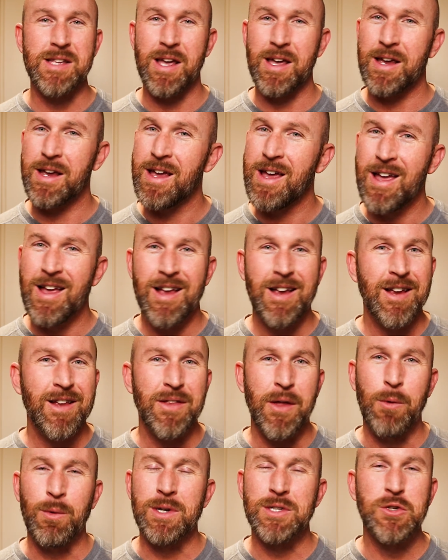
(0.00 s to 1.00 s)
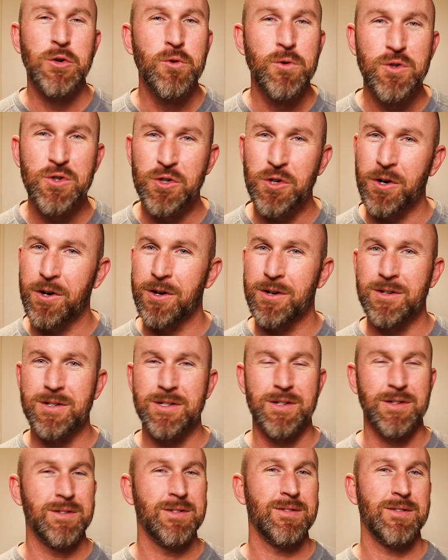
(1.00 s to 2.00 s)
They want 2
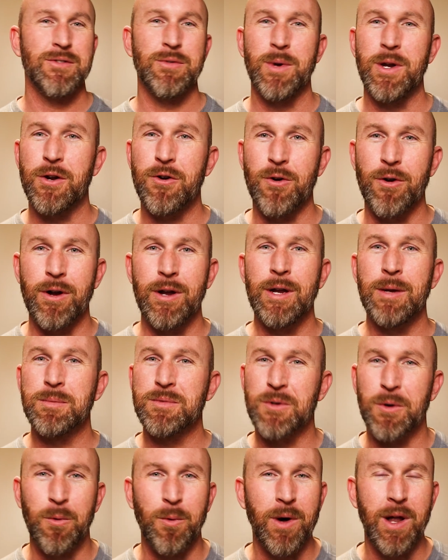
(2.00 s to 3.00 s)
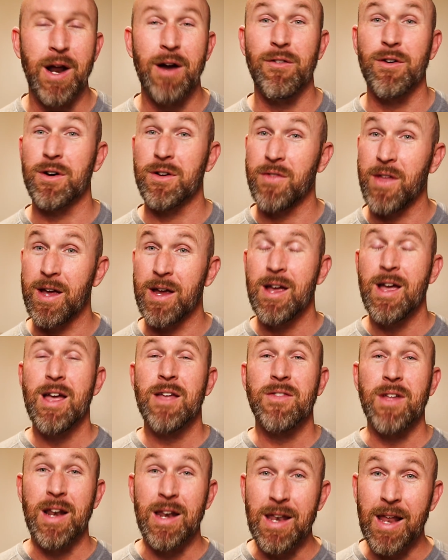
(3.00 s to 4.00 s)
sugars and 3 creams or whatever. They
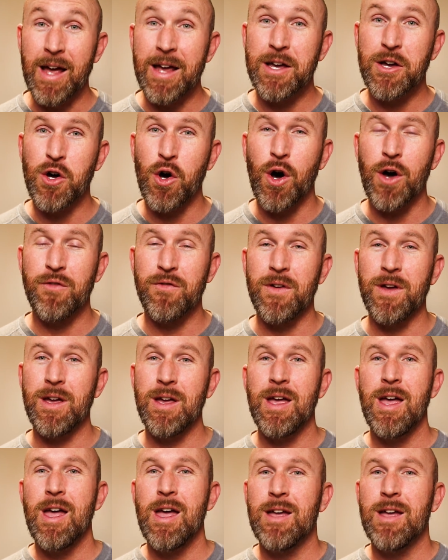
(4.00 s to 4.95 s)
like coffee,